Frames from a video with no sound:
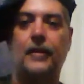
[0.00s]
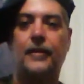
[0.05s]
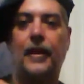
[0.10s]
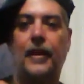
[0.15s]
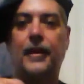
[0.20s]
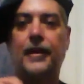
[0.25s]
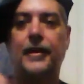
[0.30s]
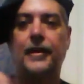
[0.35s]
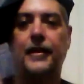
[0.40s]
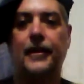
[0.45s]

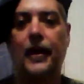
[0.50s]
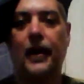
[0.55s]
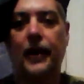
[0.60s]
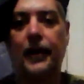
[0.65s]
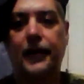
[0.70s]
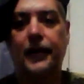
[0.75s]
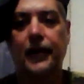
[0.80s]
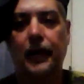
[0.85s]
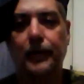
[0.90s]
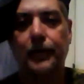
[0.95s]
Then he
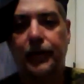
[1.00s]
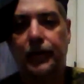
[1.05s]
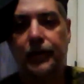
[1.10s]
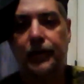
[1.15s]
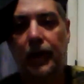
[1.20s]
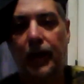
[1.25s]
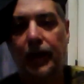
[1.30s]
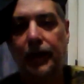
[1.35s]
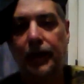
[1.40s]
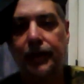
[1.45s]
comes
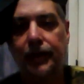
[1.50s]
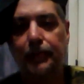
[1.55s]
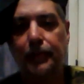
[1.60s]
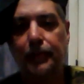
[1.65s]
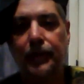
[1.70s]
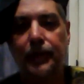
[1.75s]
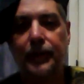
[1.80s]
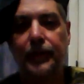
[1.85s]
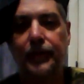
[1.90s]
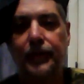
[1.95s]
across the
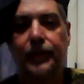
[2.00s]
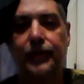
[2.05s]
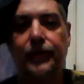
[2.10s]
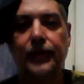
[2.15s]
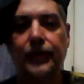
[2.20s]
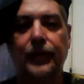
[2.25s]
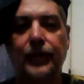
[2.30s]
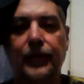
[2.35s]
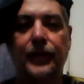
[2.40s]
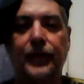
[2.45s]

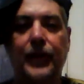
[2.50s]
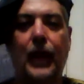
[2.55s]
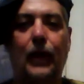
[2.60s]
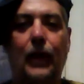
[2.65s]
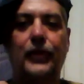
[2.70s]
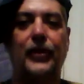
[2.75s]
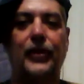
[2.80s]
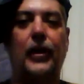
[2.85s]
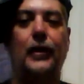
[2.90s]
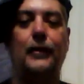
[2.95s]
police.
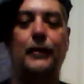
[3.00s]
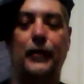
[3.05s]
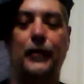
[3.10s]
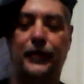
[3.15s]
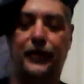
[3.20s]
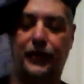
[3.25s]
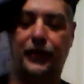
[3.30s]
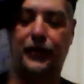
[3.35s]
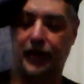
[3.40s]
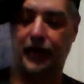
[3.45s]
Now his
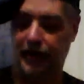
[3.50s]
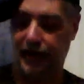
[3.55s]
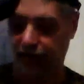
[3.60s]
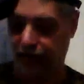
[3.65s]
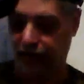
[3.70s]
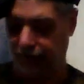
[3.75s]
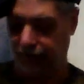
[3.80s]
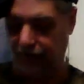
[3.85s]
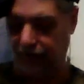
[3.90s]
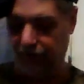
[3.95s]
armor's done, and
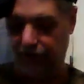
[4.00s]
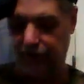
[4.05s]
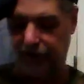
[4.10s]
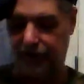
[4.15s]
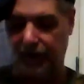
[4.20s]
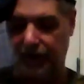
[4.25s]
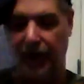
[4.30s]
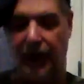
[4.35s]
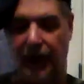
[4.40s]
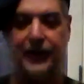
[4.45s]
he's
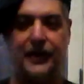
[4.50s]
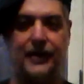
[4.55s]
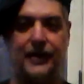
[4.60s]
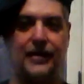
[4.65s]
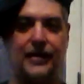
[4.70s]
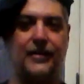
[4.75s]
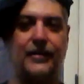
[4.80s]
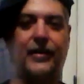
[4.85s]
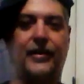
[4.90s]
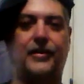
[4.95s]
feeling
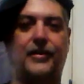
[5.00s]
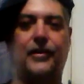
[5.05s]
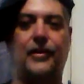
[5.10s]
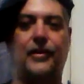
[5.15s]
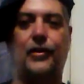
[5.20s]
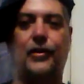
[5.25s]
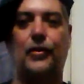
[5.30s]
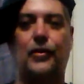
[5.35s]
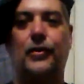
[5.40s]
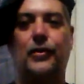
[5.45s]
cocky and like,
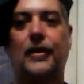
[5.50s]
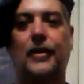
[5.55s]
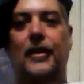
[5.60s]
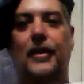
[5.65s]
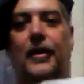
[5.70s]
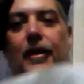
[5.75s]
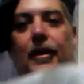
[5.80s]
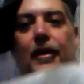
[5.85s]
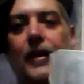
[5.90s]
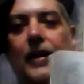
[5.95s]
oh,
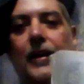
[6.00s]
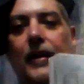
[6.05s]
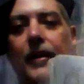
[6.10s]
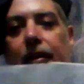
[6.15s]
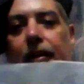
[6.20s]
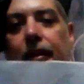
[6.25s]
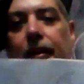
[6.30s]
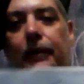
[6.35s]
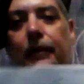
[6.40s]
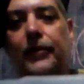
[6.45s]

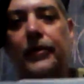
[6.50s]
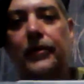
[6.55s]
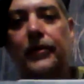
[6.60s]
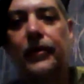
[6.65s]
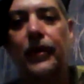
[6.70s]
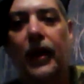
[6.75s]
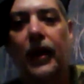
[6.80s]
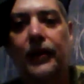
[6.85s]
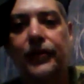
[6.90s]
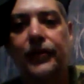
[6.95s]
he comes
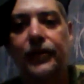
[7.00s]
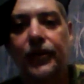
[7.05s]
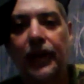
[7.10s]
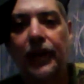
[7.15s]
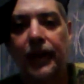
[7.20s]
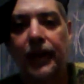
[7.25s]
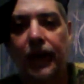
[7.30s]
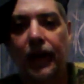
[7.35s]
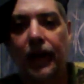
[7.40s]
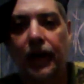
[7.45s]
across
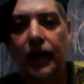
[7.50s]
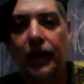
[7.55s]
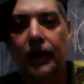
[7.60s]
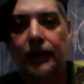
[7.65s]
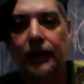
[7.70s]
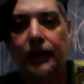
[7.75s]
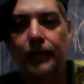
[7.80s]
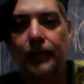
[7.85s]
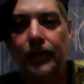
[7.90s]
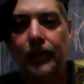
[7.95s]
a